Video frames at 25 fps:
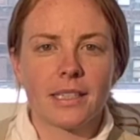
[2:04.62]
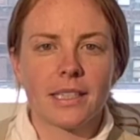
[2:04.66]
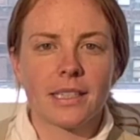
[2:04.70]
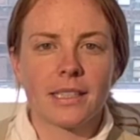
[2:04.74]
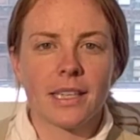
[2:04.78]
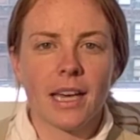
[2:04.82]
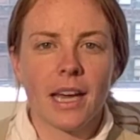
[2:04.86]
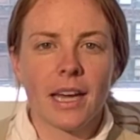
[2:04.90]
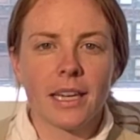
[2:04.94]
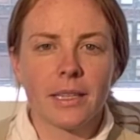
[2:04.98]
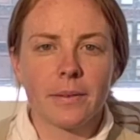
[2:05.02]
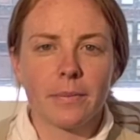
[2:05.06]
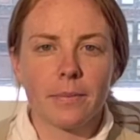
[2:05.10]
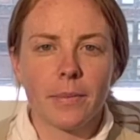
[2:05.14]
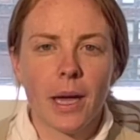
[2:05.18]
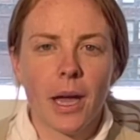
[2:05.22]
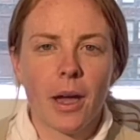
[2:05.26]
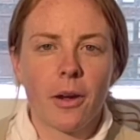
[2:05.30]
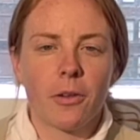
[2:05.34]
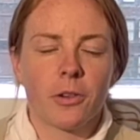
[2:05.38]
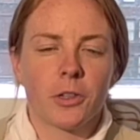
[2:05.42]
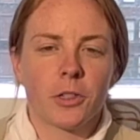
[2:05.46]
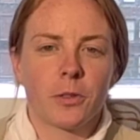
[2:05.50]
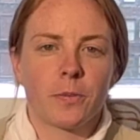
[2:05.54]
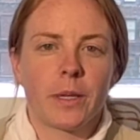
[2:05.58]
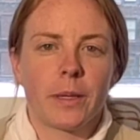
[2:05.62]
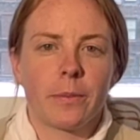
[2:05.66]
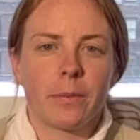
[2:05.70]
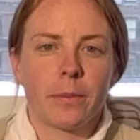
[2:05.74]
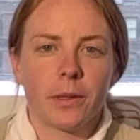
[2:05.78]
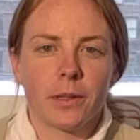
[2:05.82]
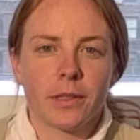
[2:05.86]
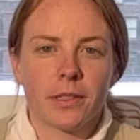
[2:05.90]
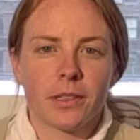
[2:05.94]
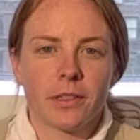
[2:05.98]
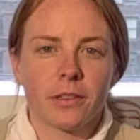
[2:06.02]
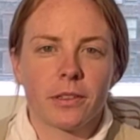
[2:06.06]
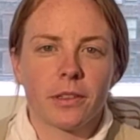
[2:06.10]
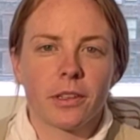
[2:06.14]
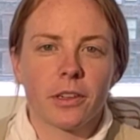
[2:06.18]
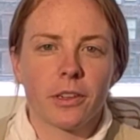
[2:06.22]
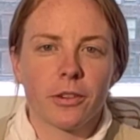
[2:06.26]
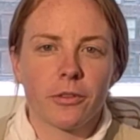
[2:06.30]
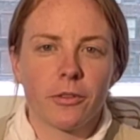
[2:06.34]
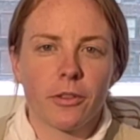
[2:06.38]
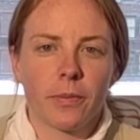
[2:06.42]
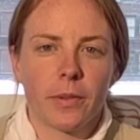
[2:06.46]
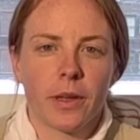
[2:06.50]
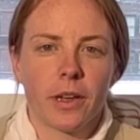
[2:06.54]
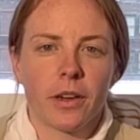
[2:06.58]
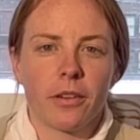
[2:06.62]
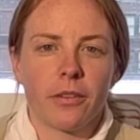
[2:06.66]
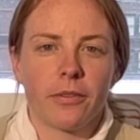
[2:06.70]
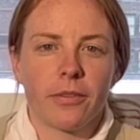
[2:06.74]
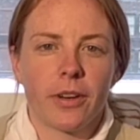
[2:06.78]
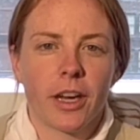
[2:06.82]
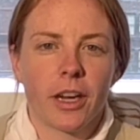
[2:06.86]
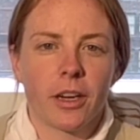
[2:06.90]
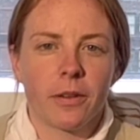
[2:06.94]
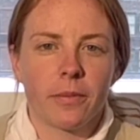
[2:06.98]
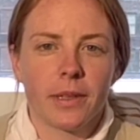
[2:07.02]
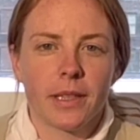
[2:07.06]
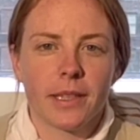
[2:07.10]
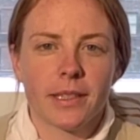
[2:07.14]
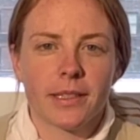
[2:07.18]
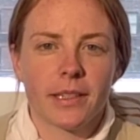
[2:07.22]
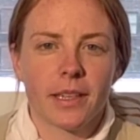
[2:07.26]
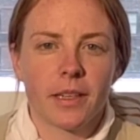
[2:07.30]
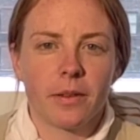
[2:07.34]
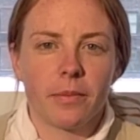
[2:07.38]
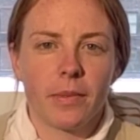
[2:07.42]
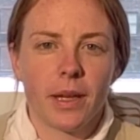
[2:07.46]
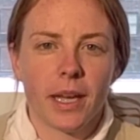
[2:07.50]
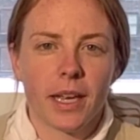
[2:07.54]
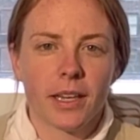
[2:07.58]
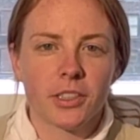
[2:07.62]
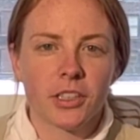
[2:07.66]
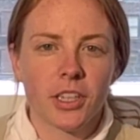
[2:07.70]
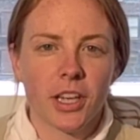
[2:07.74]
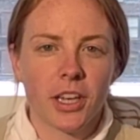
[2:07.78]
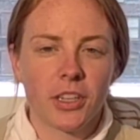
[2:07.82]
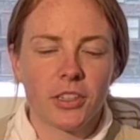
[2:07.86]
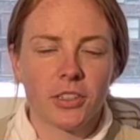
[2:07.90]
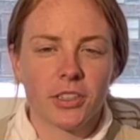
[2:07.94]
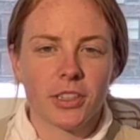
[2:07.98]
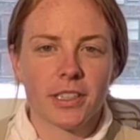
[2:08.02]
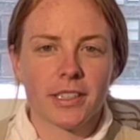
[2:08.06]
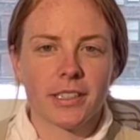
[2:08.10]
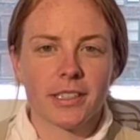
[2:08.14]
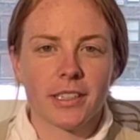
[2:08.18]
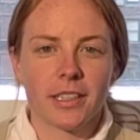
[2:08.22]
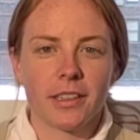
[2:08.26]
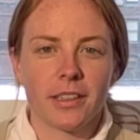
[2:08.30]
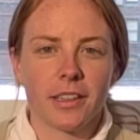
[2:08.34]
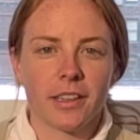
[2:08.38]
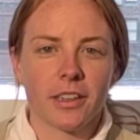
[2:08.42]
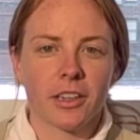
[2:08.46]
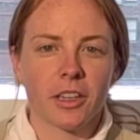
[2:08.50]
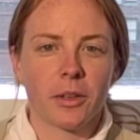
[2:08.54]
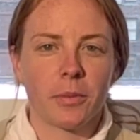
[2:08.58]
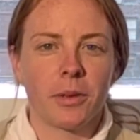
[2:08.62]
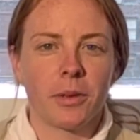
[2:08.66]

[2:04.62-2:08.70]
Design empowers people to learn from their environments and make changes in their